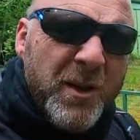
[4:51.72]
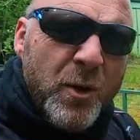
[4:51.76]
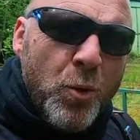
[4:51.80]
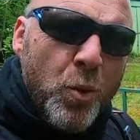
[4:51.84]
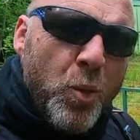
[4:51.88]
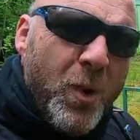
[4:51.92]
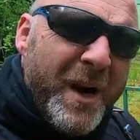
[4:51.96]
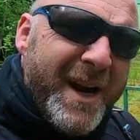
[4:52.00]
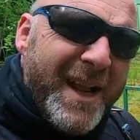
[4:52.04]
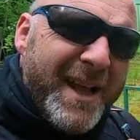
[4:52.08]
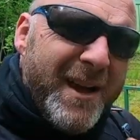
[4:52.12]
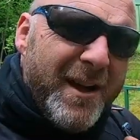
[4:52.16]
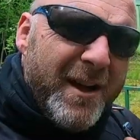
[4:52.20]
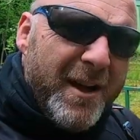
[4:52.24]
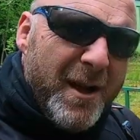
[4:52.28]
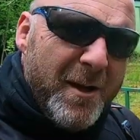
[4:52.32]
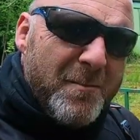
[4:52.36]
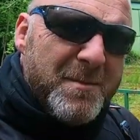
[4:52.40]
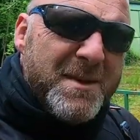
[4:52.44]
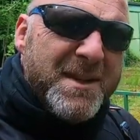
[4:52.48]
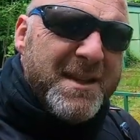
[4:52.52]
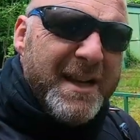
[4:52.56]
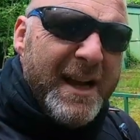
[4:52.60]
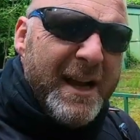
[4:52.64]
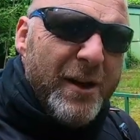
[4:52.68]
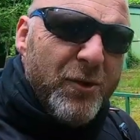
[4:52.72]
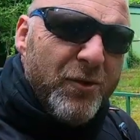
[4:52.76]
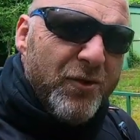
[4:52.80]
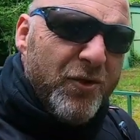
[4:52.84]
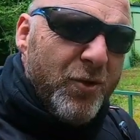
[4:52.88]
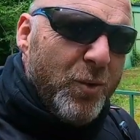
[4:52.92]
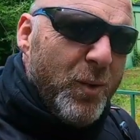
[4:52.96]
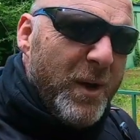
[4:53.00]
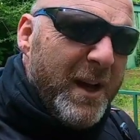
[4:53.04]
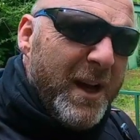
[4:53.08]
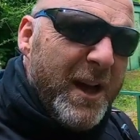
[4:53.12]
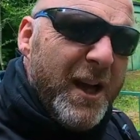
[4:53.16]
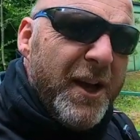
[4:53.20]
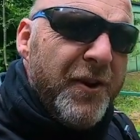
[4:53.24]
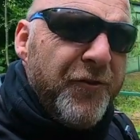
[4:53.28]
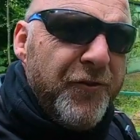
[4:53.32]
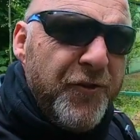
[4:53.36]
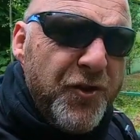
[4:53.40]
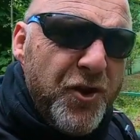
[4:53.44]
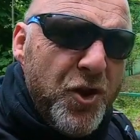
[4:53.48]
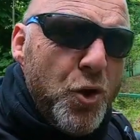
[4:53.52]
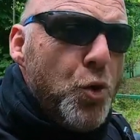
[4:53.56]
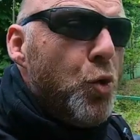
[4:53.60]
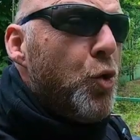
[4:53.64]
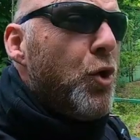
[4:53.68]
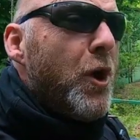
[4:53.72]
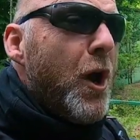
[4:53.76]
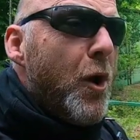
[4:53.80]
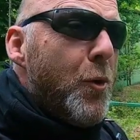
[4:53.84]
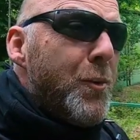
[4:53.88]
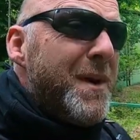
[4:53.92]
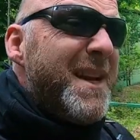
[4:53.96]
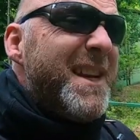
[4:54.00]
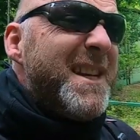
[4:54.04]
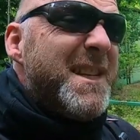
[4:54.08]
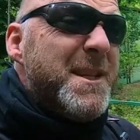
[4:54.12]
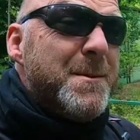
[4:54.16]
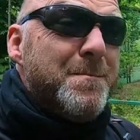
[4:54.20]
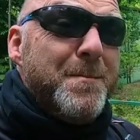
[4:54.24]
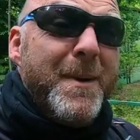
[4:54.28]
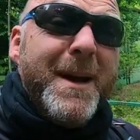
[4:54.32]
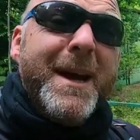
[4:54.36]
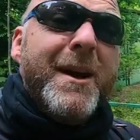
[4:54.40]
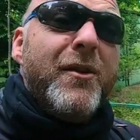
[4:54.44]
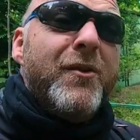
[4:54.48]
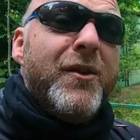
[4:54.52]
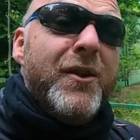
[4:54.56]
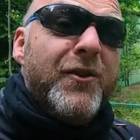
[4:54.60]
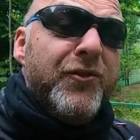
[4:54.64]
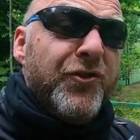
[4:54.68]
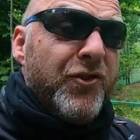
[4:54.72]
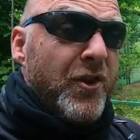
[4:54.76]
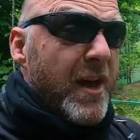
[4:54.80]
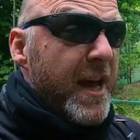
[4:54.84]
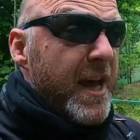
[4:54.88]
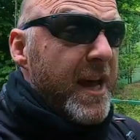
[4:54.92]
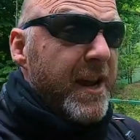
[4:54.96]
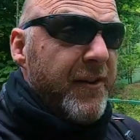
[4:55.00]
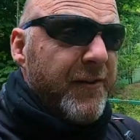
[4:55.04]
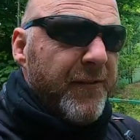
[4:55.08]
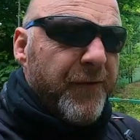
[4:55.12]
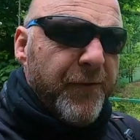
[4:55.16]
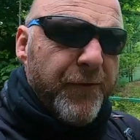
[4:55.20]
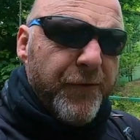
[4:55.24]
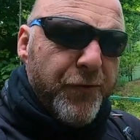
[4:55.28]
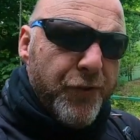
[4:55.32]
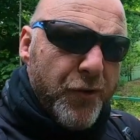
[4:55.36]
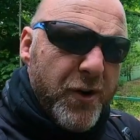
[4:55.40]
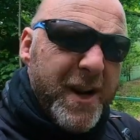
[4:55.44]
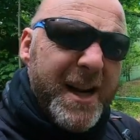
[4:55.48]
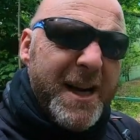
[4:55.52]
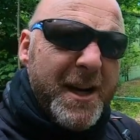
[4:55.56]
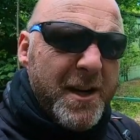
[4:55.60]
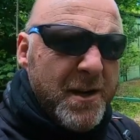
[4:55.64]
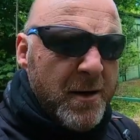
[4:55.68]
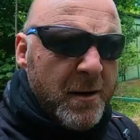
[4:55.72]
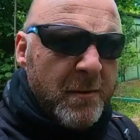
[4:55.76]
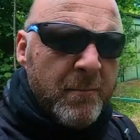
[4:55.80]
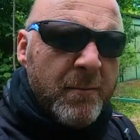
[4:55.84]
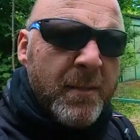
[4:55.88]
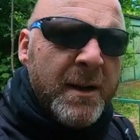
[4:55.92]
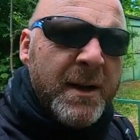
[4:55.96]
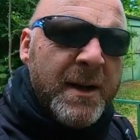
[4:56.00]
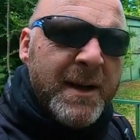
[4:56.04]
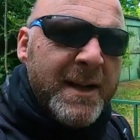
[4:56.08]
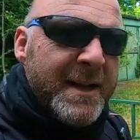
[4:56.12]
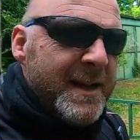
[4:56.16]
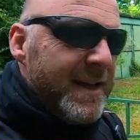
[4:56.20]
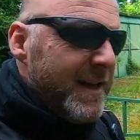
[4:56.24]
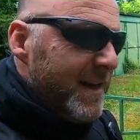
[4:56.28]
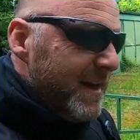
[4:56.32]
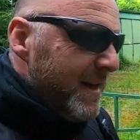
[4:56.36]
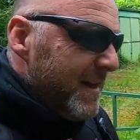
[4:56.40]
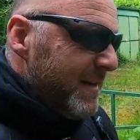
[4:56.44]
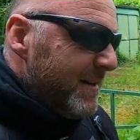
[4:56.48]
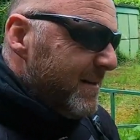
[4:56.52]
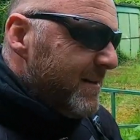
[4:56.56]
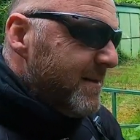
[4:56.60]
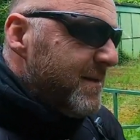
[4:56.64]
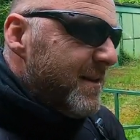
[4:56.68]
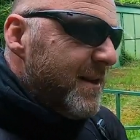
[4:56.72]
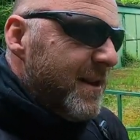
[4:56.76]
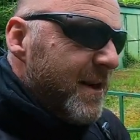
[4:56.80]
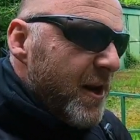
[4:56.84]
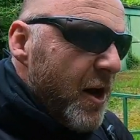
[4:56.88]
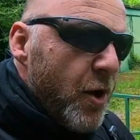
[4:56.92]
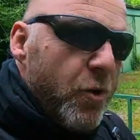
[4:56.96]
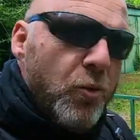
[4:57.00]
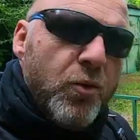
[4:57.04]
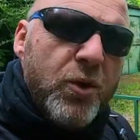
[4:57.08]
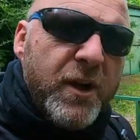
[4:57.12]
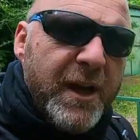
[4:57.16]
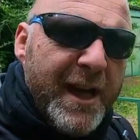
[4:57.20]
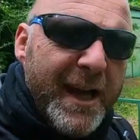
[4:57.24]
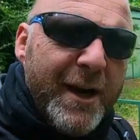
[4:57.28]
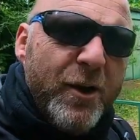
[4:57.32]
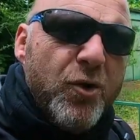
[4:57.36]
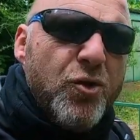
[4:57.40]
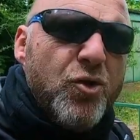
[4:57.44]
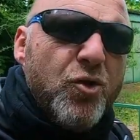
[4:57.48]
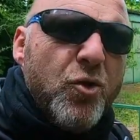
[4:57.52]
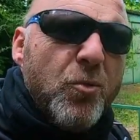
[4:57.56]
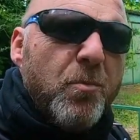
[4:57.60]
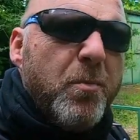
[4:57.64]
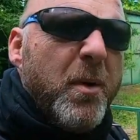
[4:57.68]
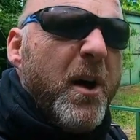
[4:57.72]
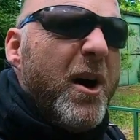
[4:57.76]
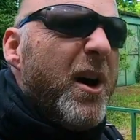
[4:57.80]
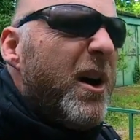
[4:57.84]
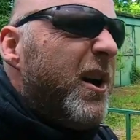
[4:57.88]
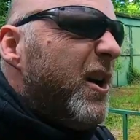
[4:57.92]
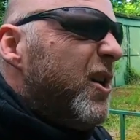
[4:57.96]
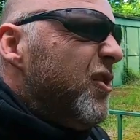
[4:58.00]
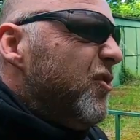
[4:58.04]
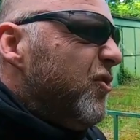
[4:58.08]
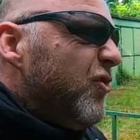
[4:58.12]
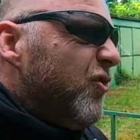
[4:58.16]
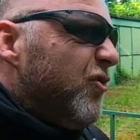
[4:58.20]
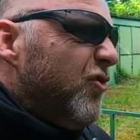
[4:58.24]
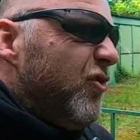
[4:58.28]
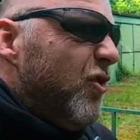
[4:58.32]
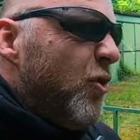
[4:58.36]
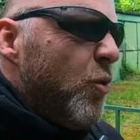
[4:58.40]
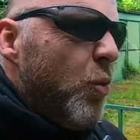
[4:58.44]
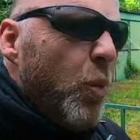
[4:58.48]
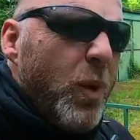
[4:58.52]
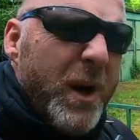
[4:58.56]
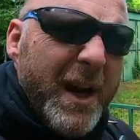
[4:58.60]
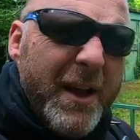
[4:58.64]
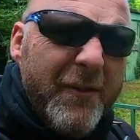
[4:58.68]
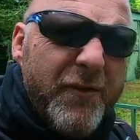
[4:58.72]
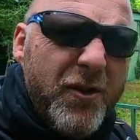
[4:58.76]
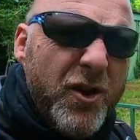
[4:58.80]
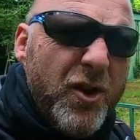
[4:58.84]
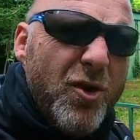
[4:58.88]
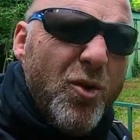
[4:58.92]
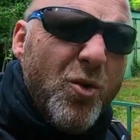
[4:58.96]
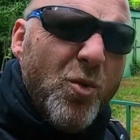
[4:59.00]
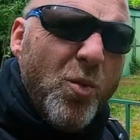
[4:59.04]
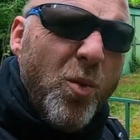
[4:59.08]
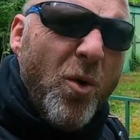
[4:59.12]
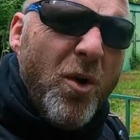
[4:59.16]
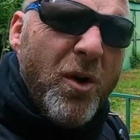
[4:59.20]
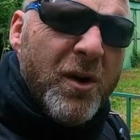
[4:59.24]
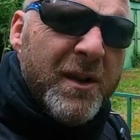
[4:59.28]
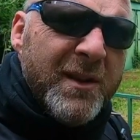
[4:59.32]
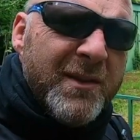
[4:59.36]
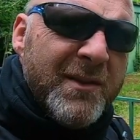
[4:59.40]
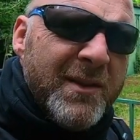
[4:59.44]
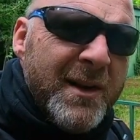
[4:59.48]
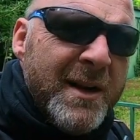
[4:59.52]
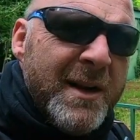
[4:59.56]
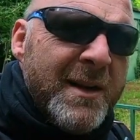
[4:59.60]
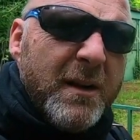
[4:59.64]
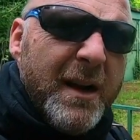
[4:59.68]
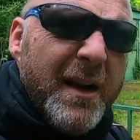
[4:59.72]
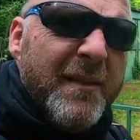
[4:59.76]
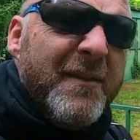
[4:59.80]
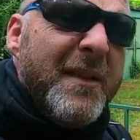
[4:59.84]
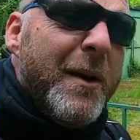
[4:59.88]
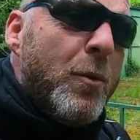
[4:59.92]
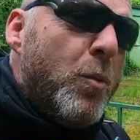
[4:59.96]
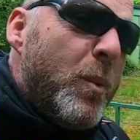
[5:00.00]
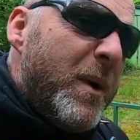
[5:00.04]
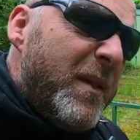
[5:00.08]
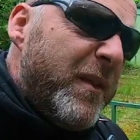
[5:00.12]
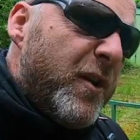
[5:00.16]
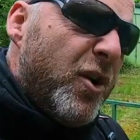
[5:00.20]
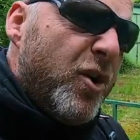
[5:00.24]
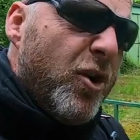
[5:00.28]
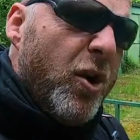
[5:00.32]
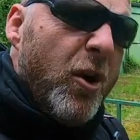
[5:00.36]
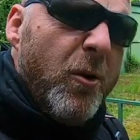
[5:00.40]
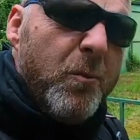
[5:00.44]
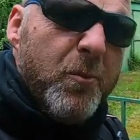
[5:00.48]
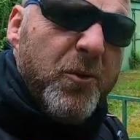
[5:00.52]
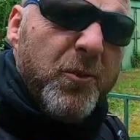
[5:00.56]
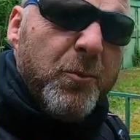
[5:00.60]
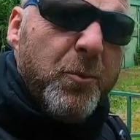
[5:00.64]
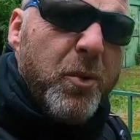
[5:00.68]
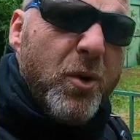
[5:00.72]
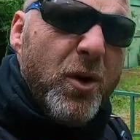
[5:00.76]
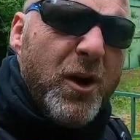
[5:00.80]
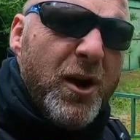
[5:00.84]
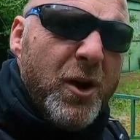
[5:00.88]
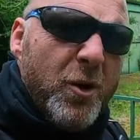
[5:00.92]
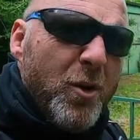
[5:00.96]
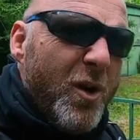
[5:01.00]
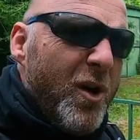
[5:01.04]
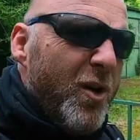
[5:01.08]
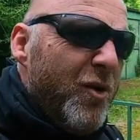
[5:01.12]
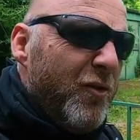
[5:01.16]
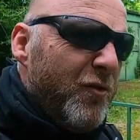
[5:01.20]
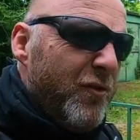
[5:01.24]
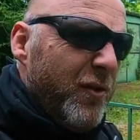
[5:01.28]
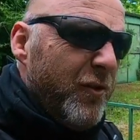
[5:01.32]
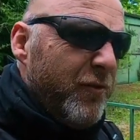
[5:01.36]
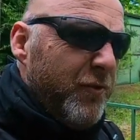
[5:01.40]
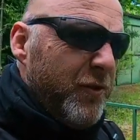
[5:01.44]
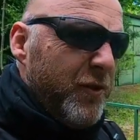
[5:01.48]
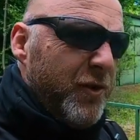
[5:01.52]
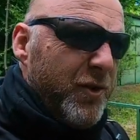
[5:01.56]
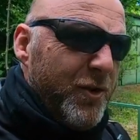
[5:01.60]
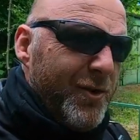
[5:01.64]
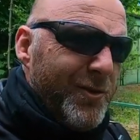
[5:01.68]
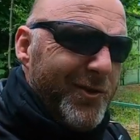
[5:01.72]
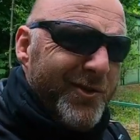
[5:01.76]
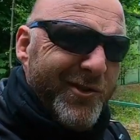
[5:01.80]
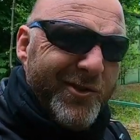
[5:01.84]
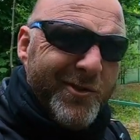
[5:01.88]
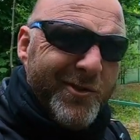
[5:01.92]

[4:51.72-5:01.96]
when it comes down to it, if you go and experience a freedom and, you know, get on your bike and just do whatever you want. And then when the cops pull you over for doing